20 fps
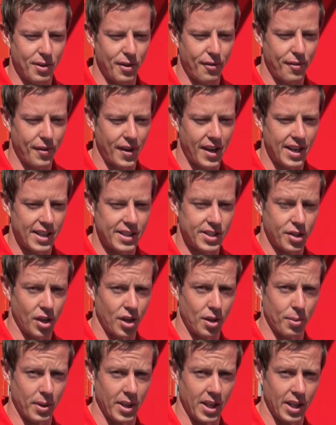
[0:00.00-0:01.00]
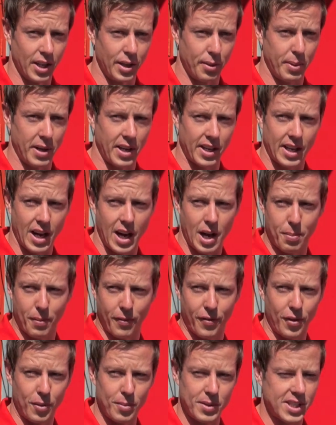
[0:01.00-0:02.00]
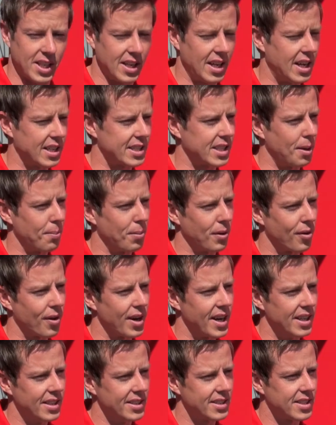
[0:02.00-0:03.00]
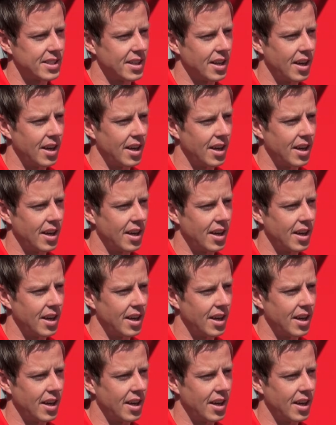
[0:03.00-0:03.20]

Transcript: We've uh, struggled with a little bit of car performance the last couple of rounds.